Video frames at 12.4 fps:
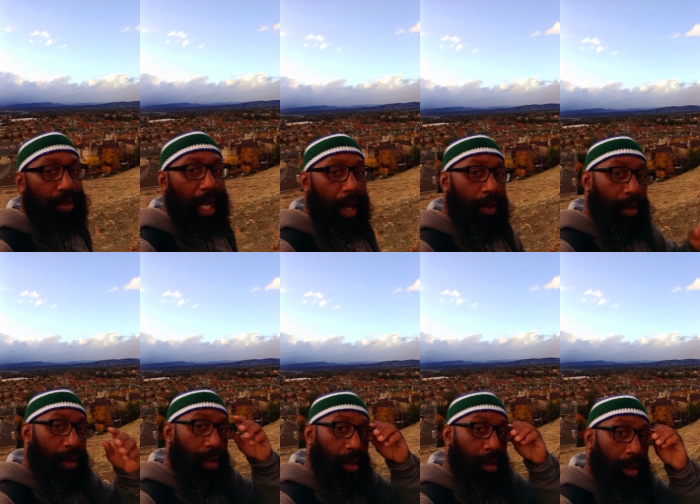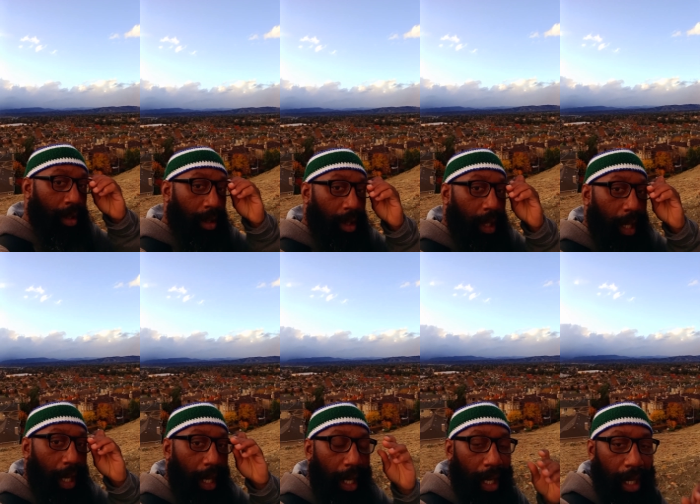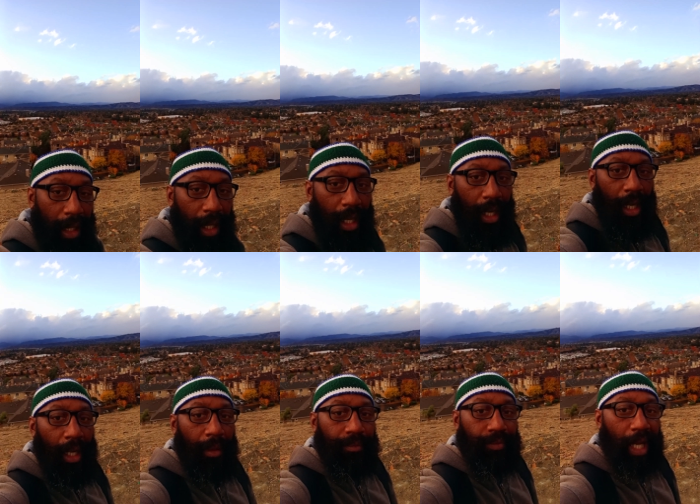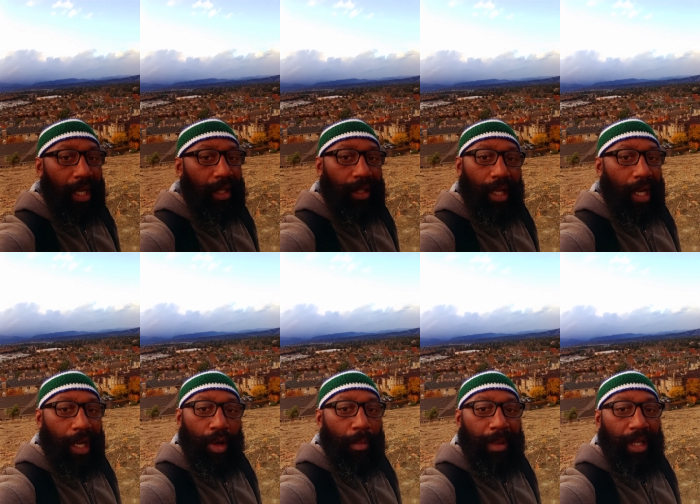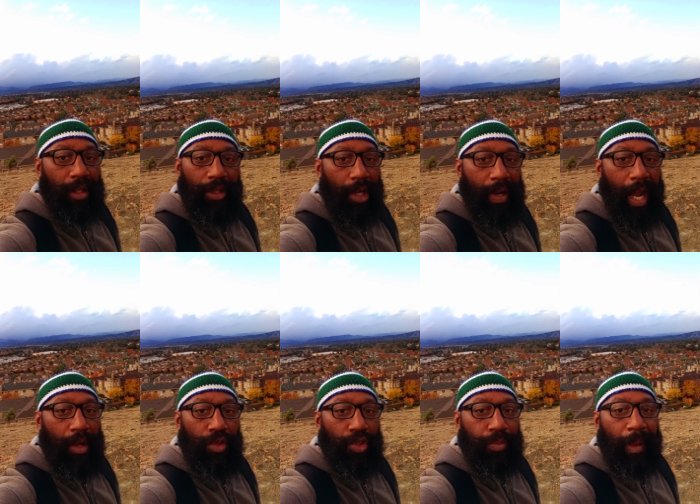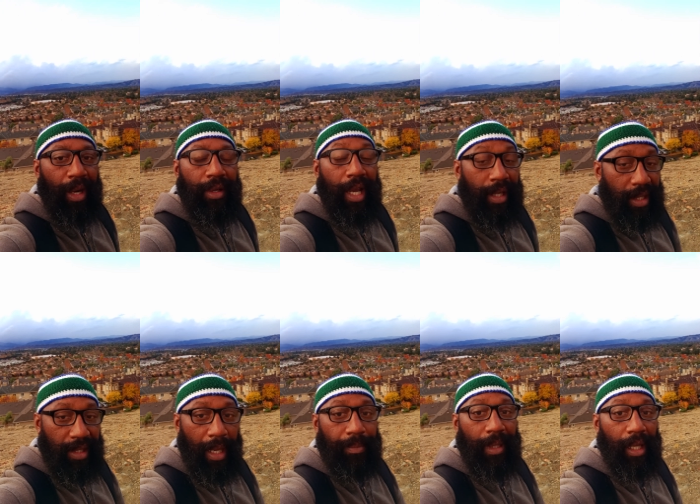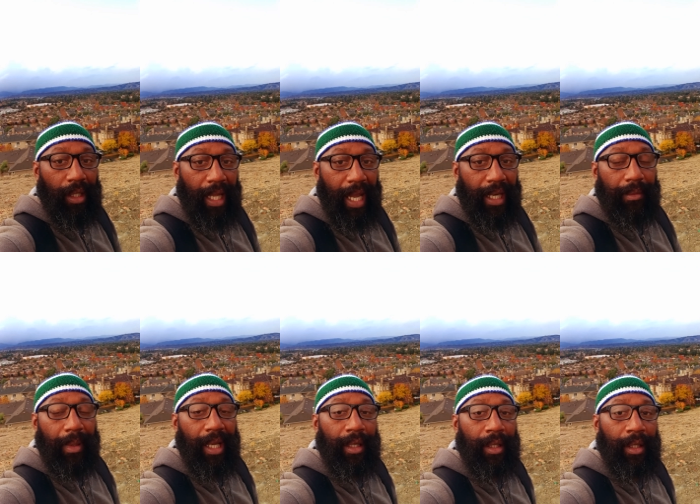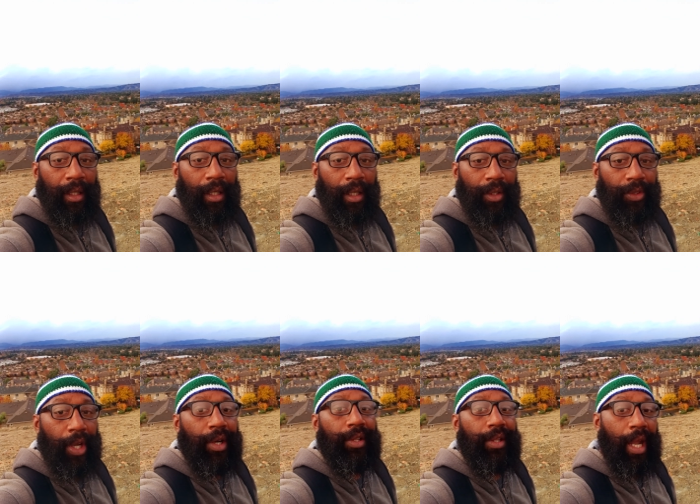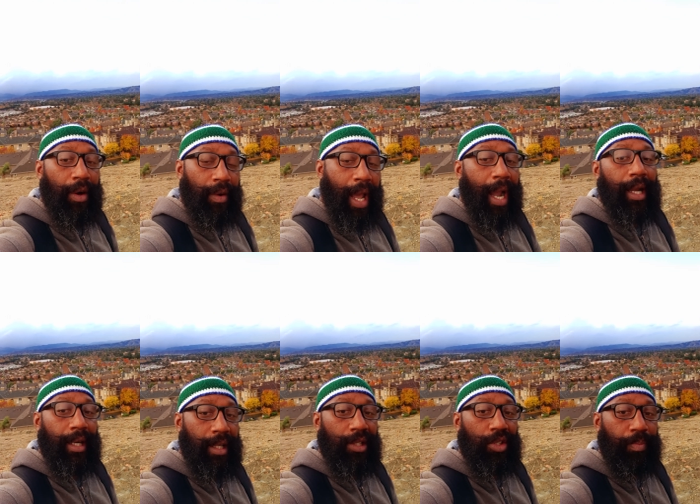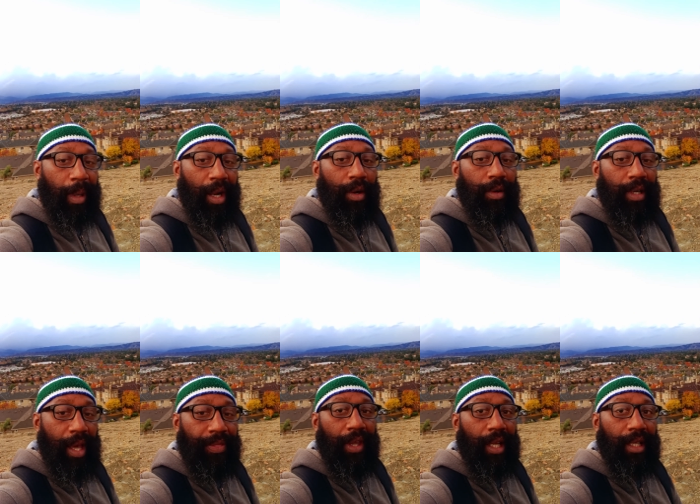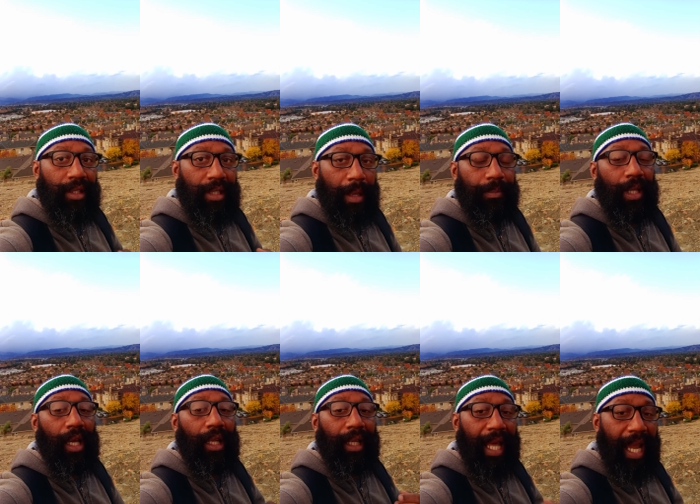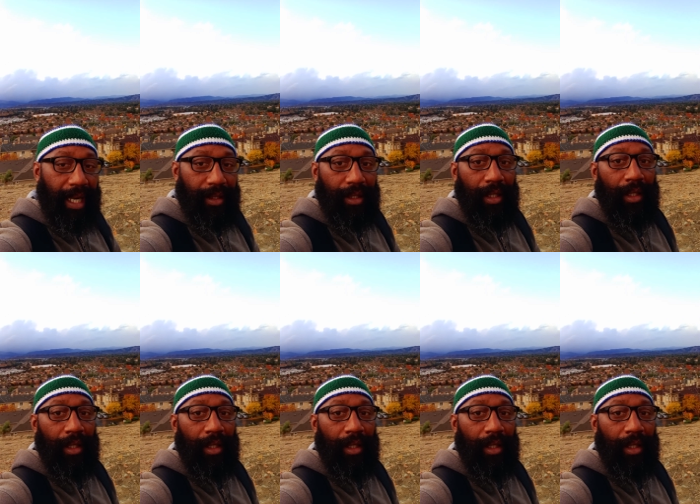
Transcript: out. And uh, they, they ain't gonna mean they're not gonna spare nothing except the elect, man. They're they're not gonna spare nothing except the elect.